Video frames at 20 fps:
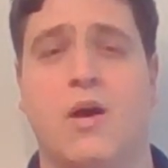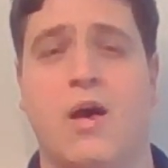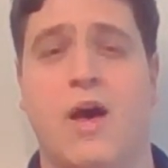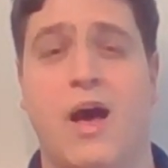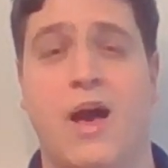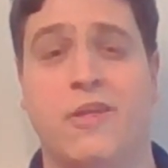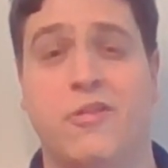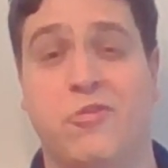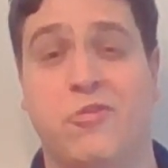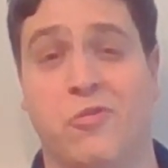
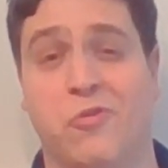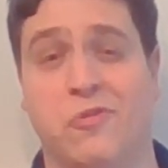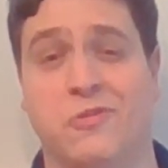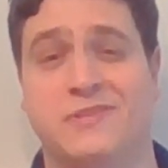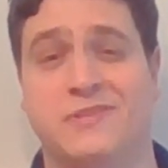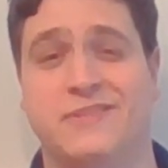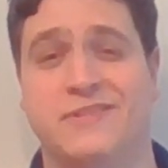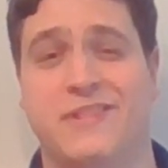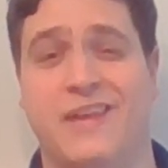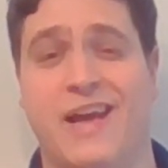I
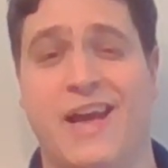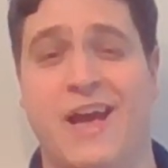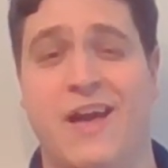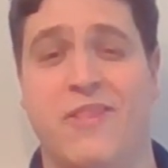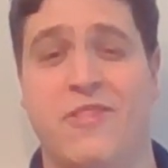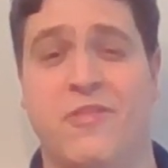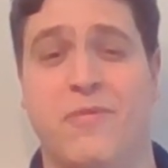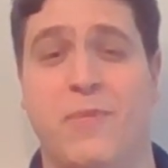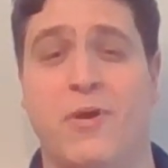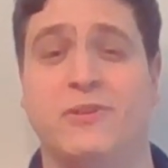thought
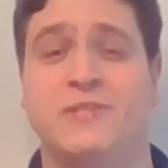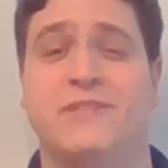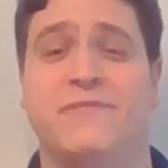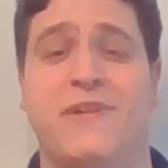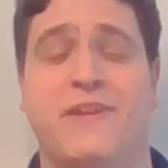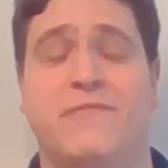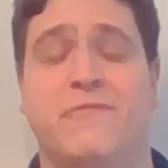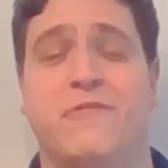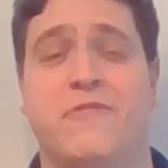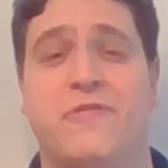that the most
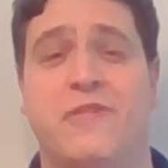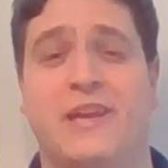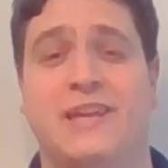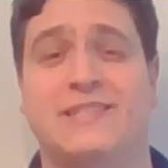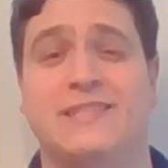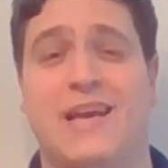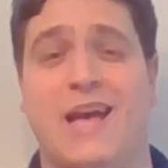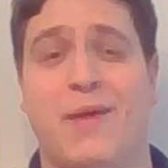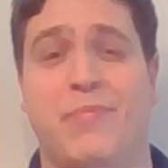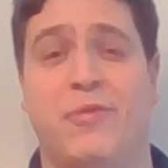eventful thing
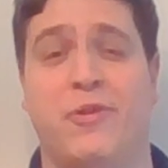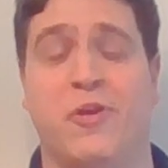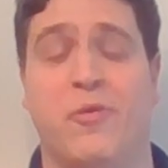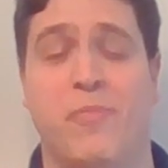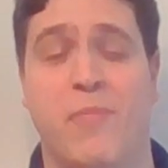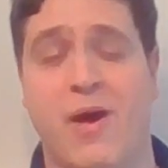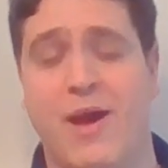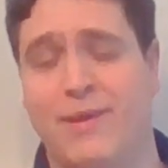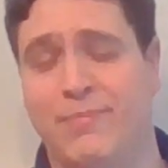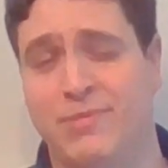to happen
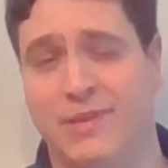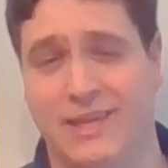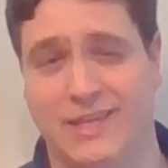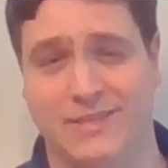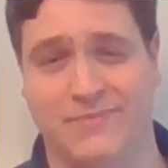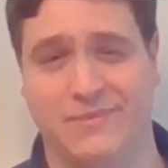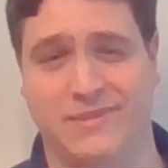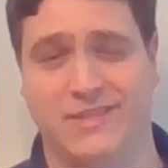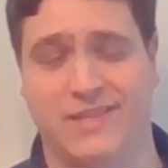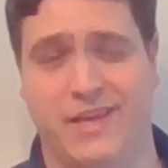on my
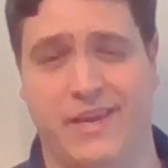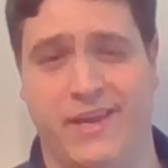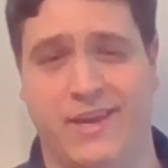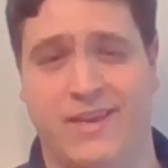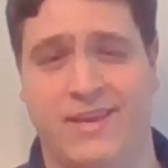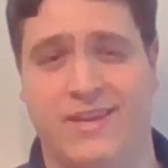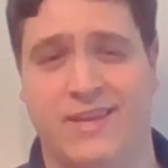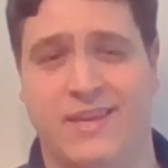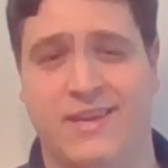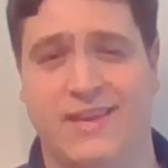placement year
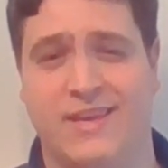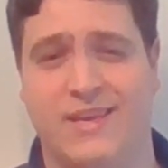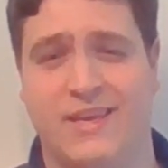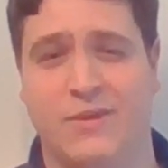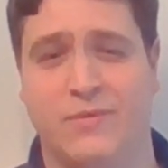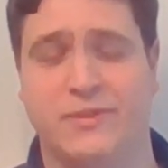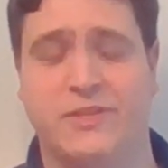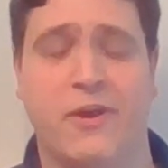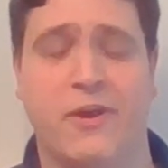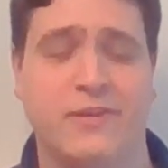
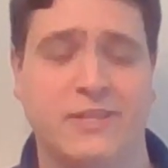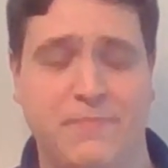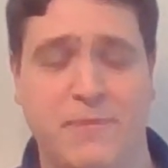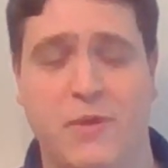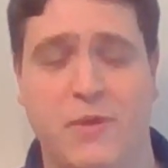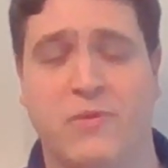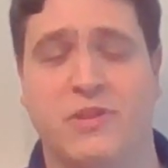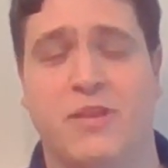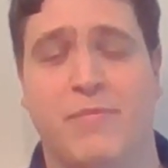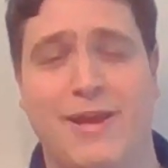was going to
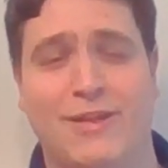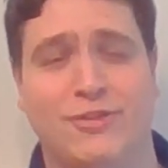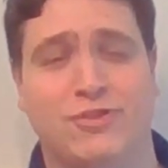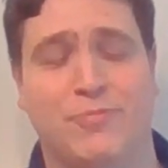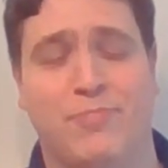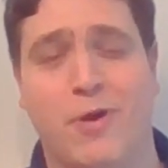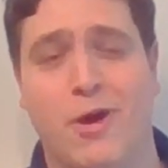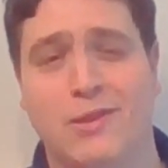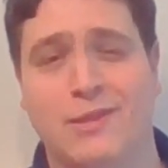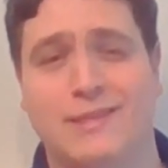be when the
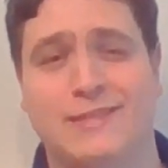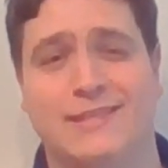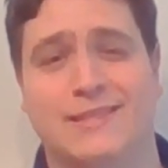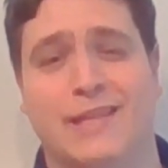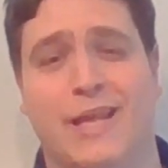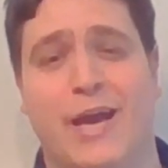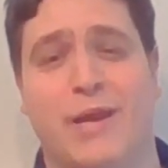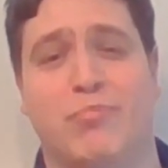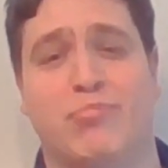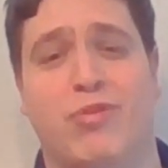Metropolitan
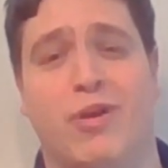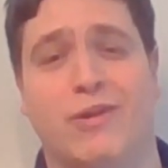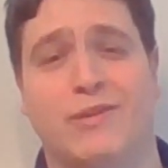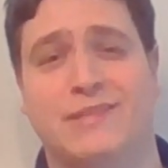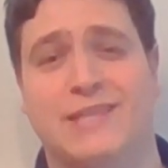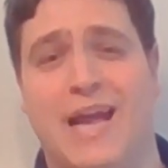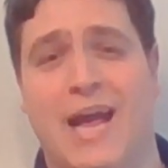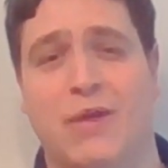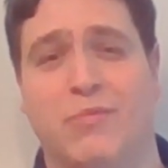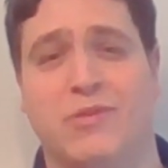line broke
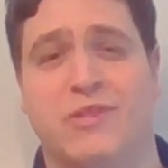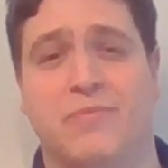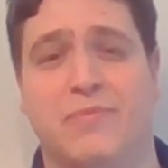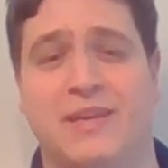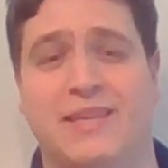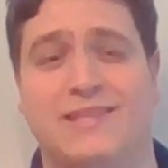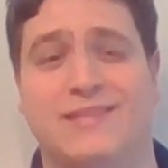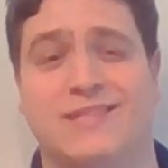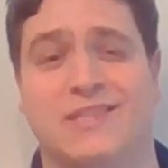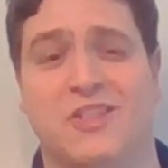down with
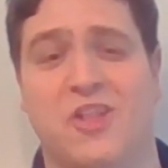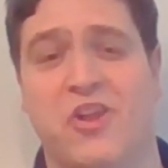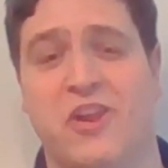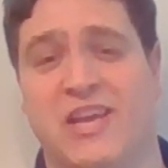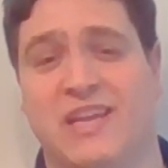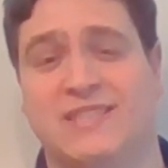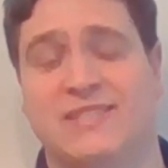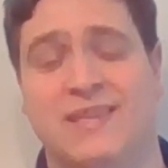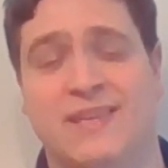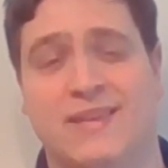me still on
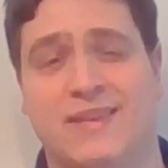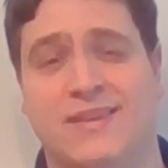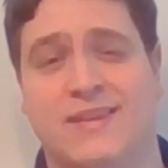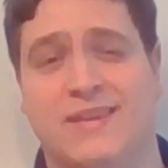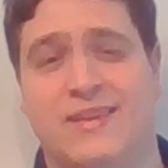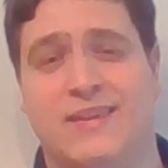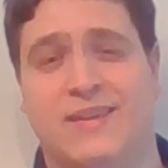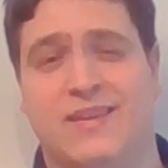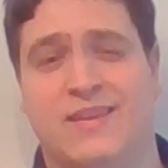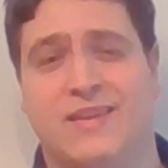it.
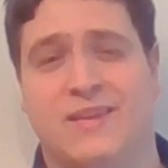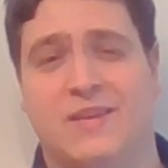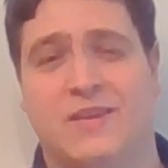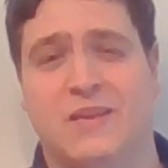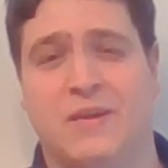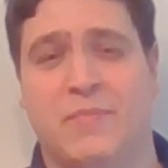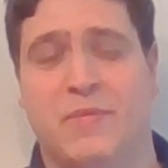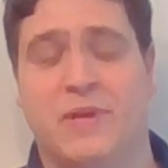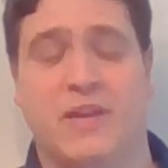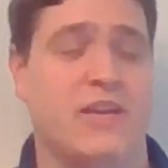
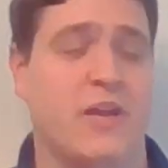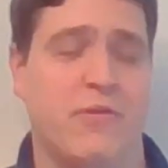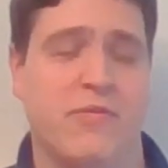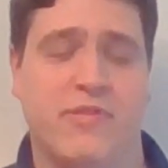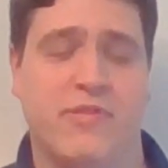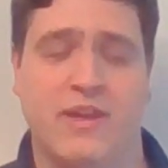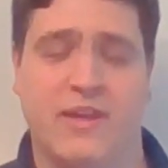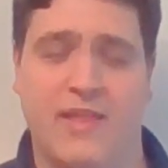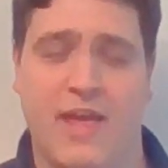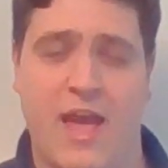But I
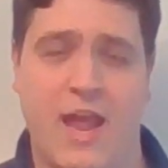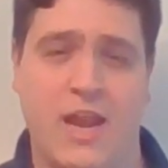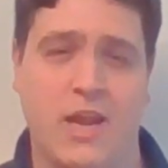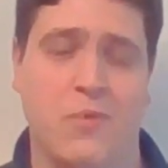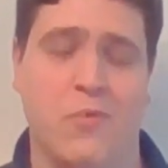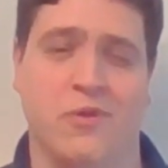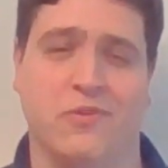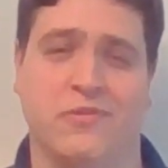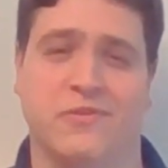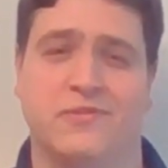don't think that
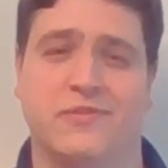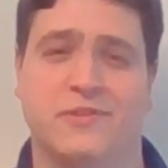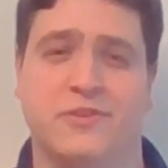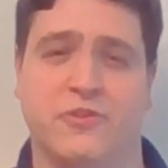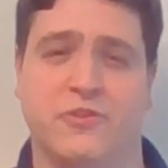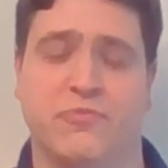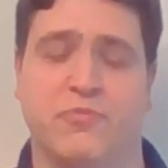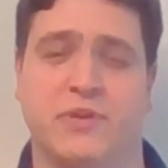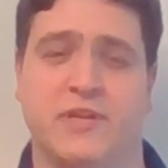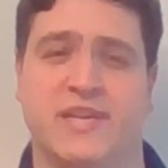anyone could
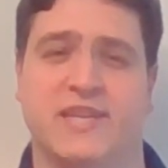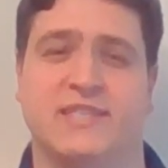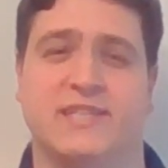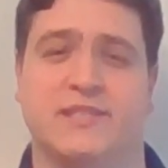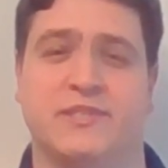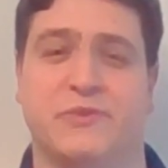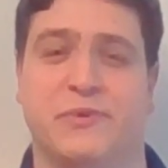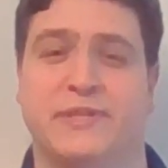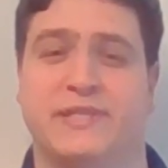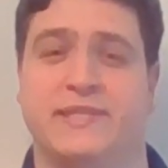have
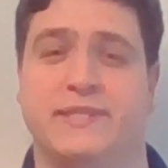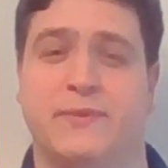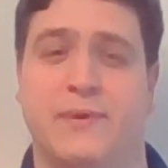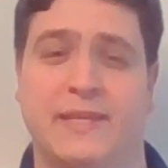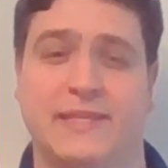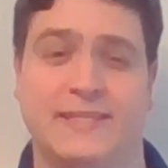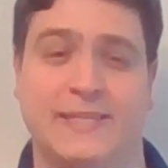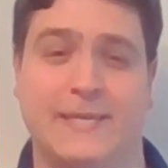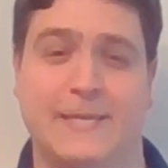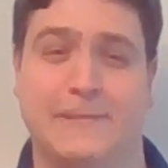predicted
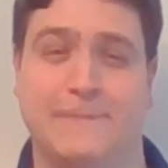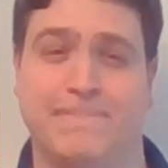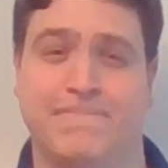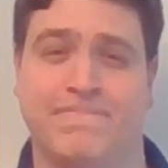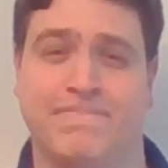2020.